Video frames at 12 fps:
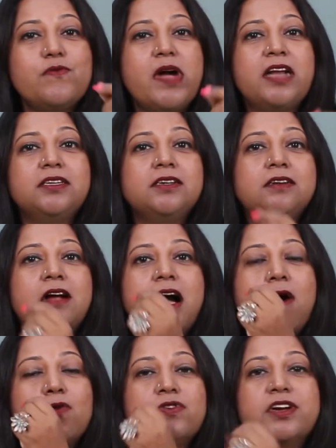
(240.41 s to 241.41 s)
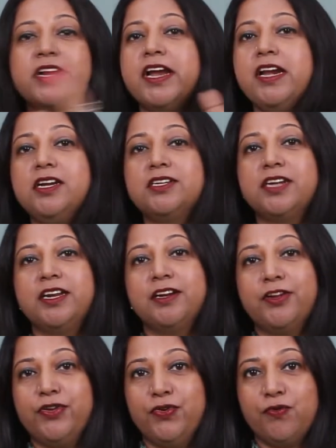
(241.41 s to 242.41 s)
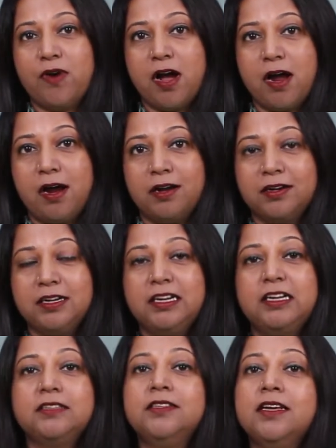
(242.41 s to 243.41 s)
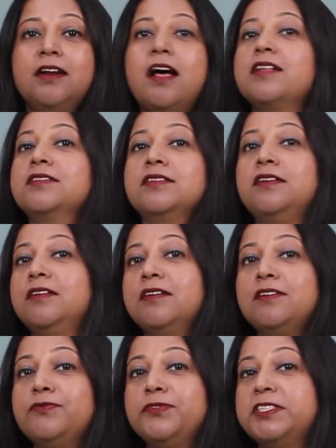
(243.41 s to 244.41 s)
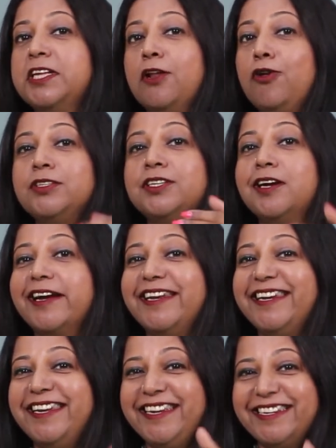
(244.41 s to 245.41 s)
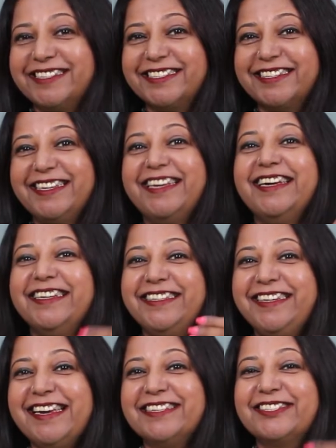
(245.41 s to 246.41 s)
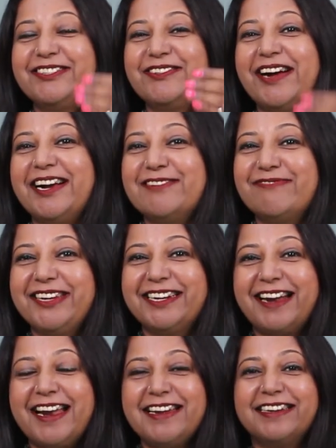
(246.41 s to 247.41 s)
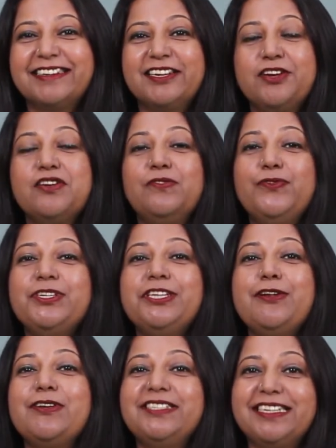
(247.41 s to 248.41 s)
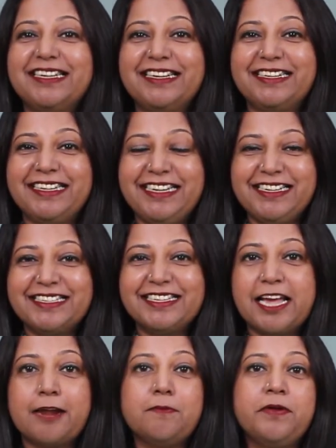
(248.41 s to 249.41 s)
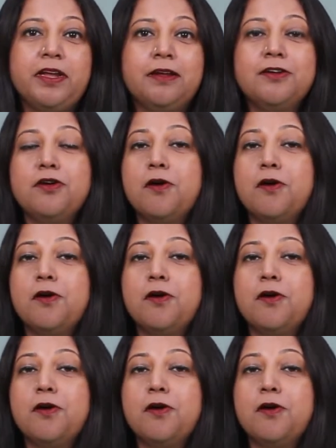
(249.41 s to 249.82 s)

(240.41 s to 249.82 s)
matter how great trainer you are, there are certain physiological needs. Yes, you heard me right. Physiological needs can be